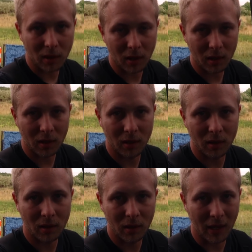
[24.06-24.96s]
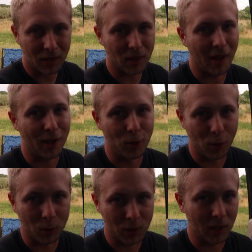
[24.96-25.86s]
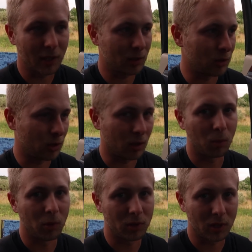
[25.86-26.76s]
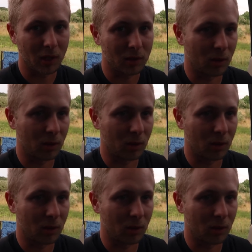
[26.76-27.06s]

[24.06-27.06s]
think, actually, I know she likes the truck more than she likes